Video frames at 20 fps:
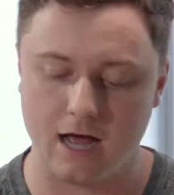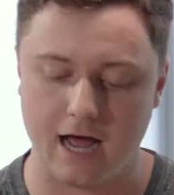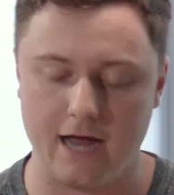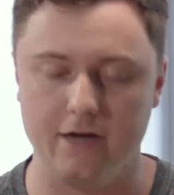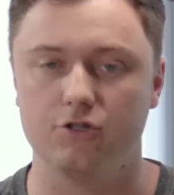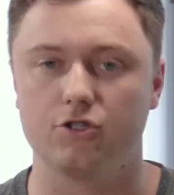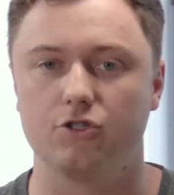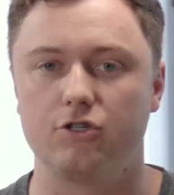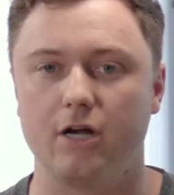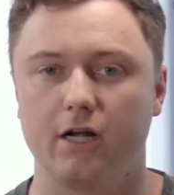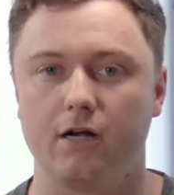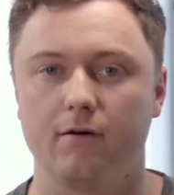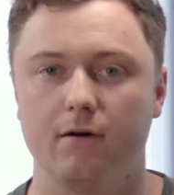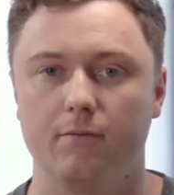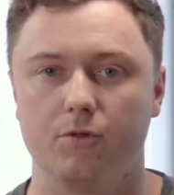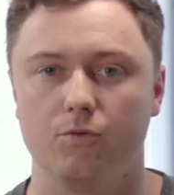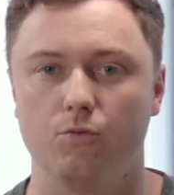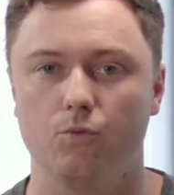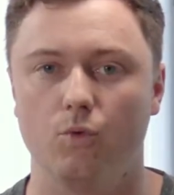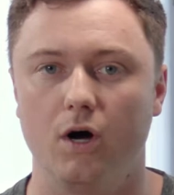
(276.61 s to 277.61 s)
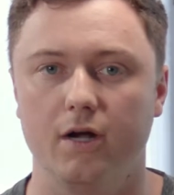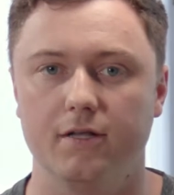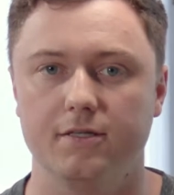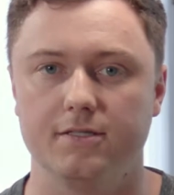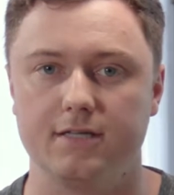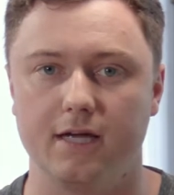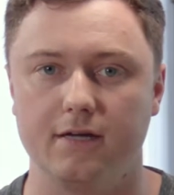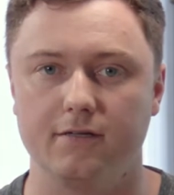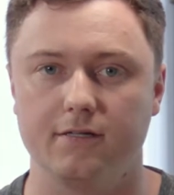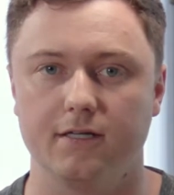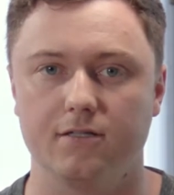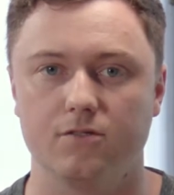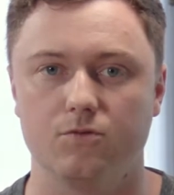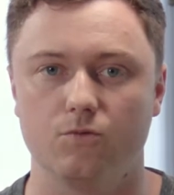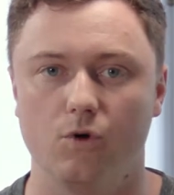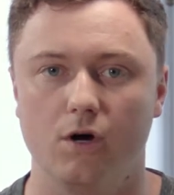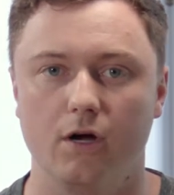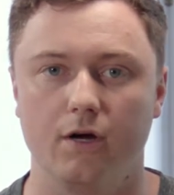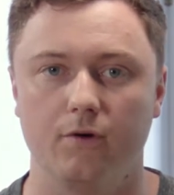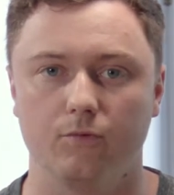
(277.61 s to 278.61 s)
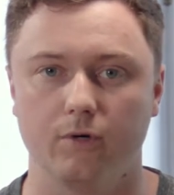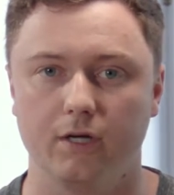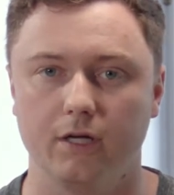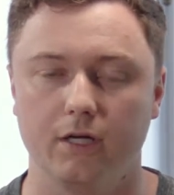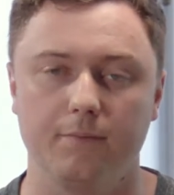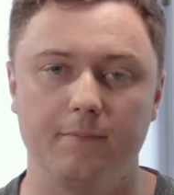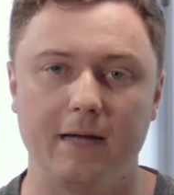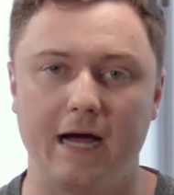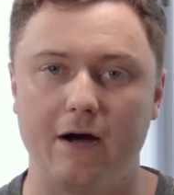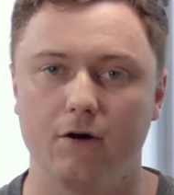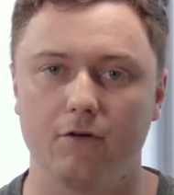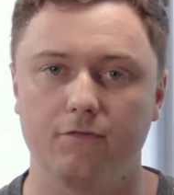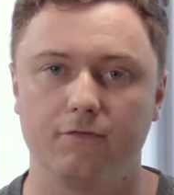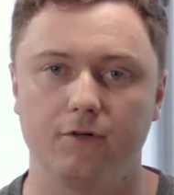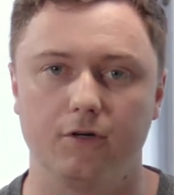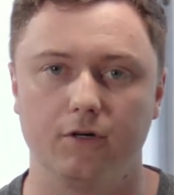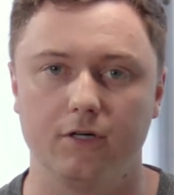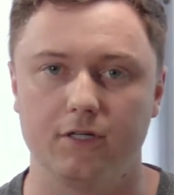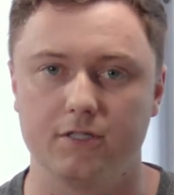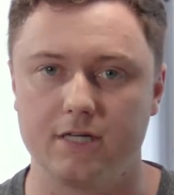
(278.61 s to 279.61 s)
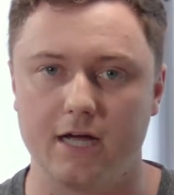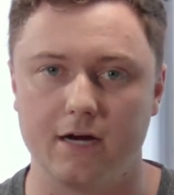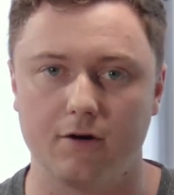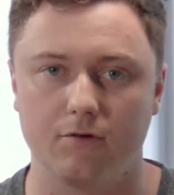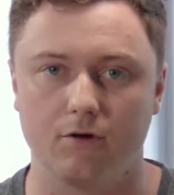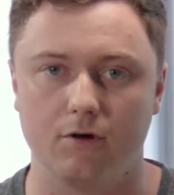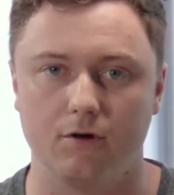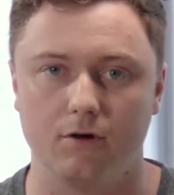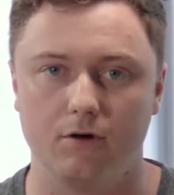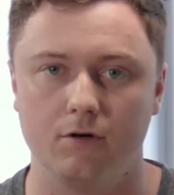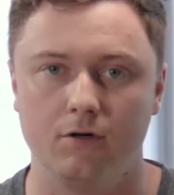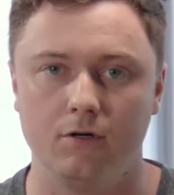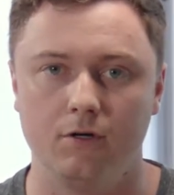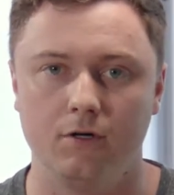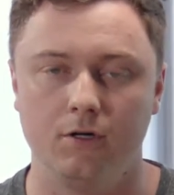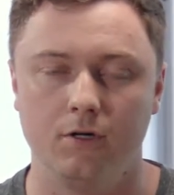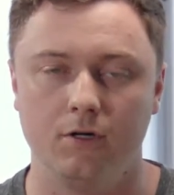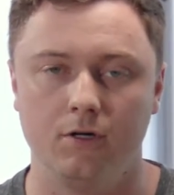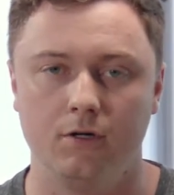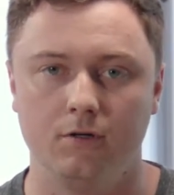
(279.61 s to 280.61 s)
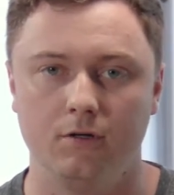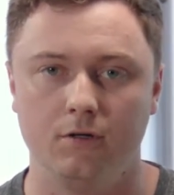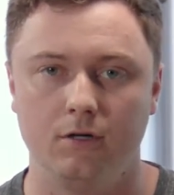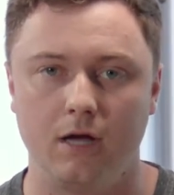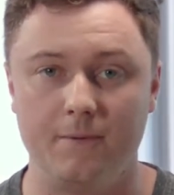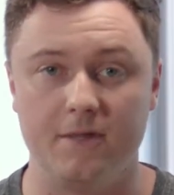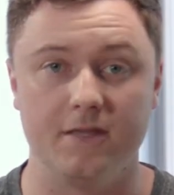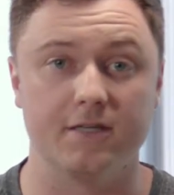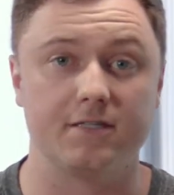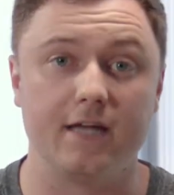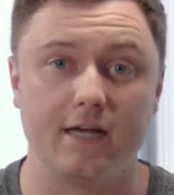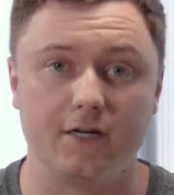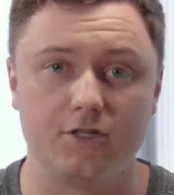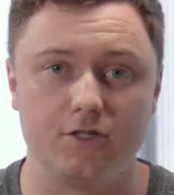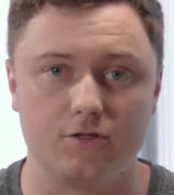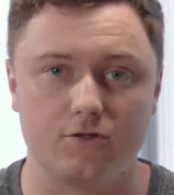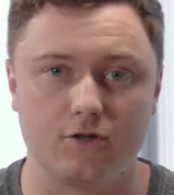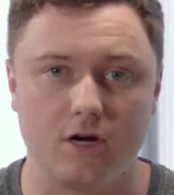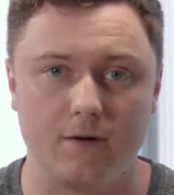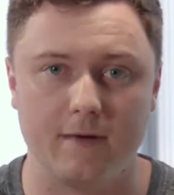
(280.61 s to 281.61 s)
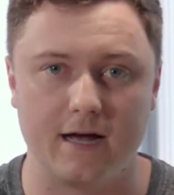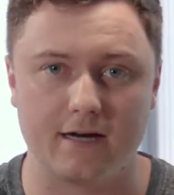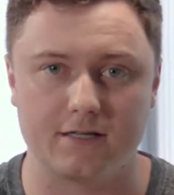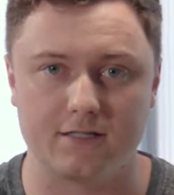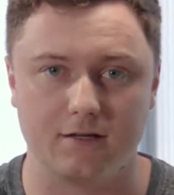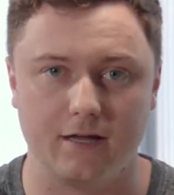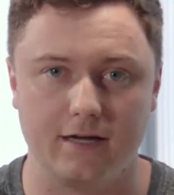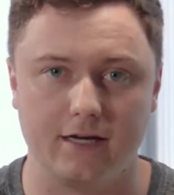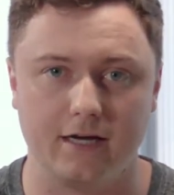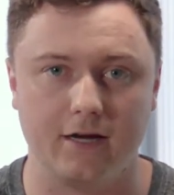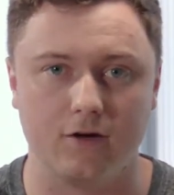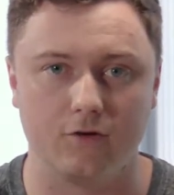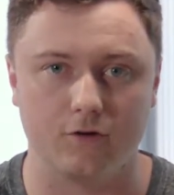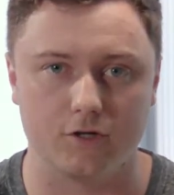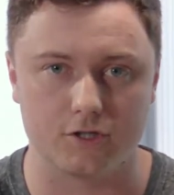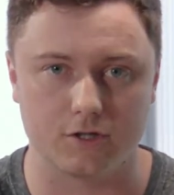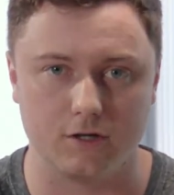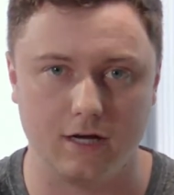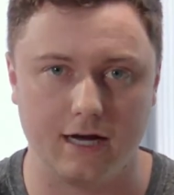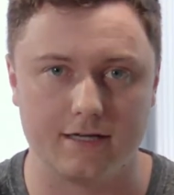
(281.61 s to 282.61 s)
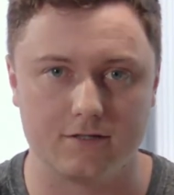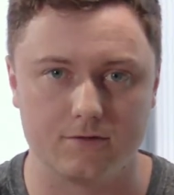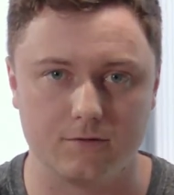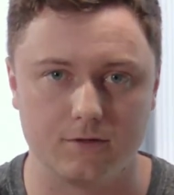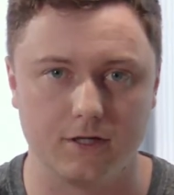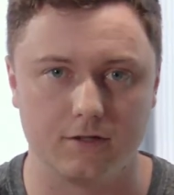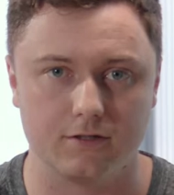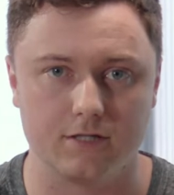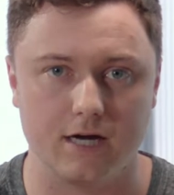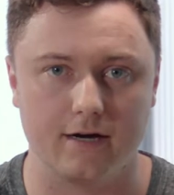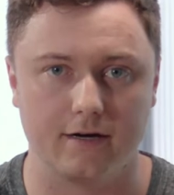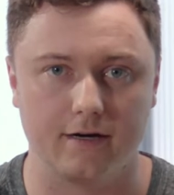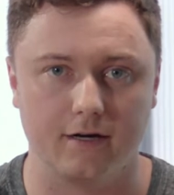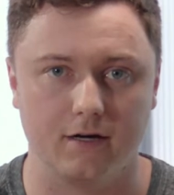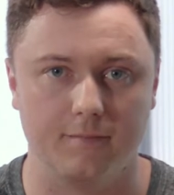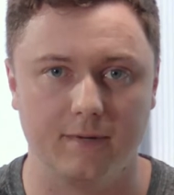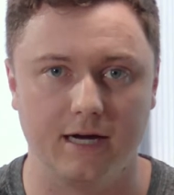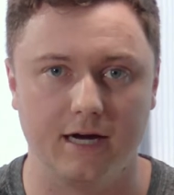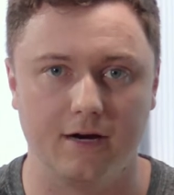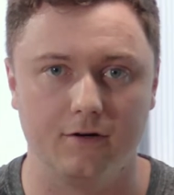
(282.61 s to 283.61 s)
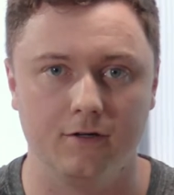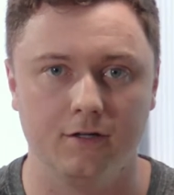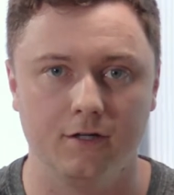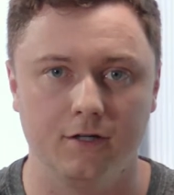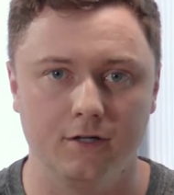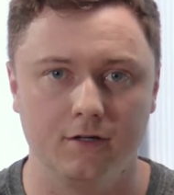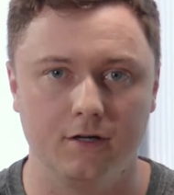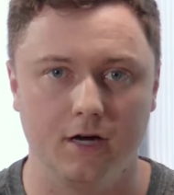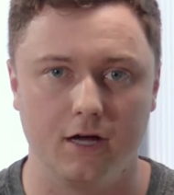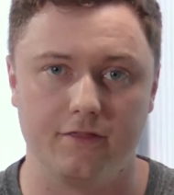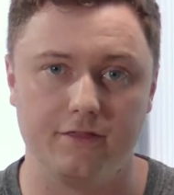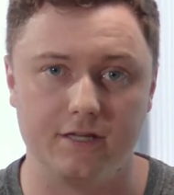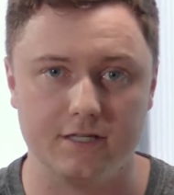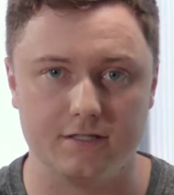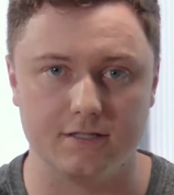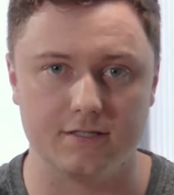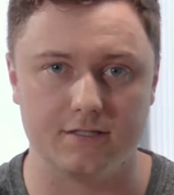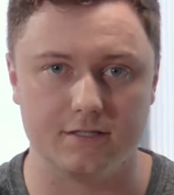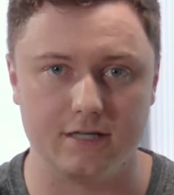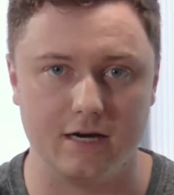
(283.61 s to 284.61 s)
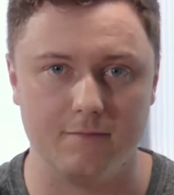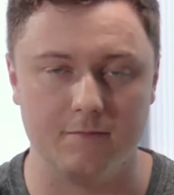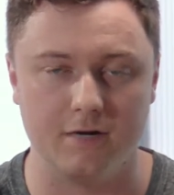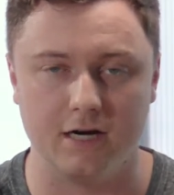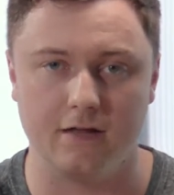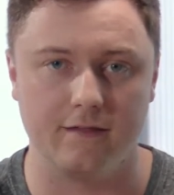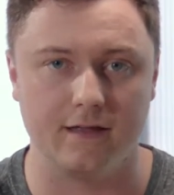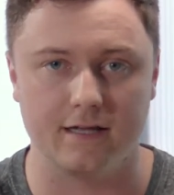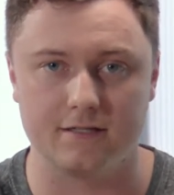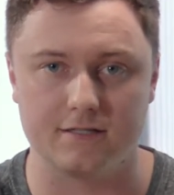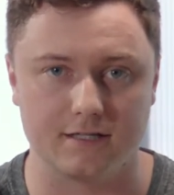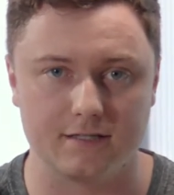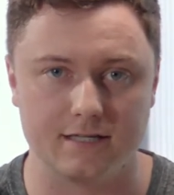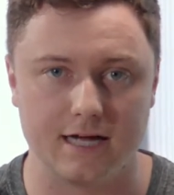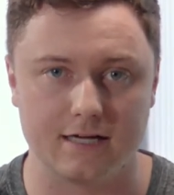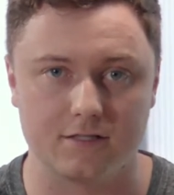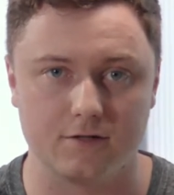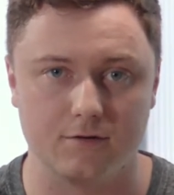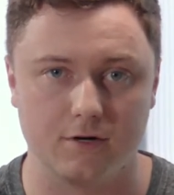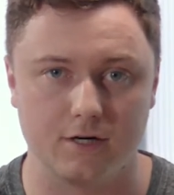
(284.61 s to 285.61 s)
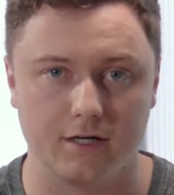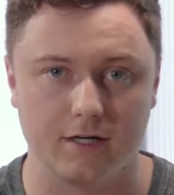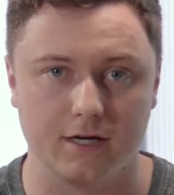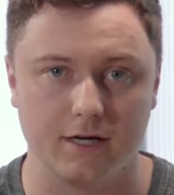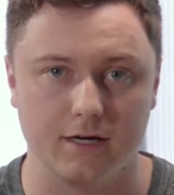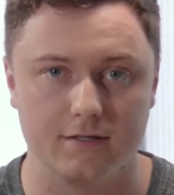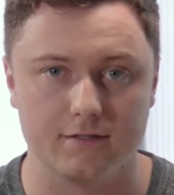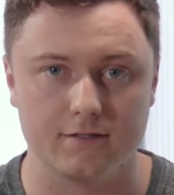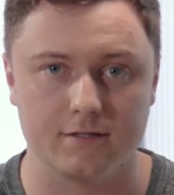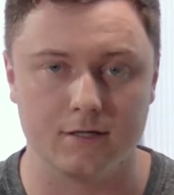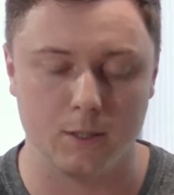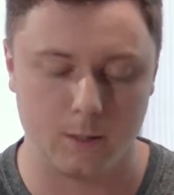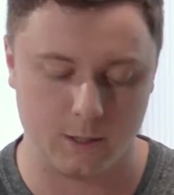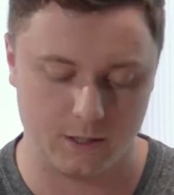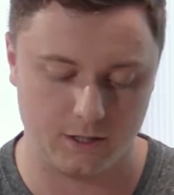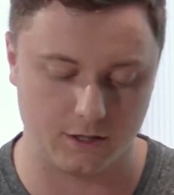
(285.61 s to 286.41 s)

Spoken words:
I usually try to come up with one sentence, one really powerful, integral. This takes you straight back to like English class when they're talking about a thesis statement, and that's exactly what it is.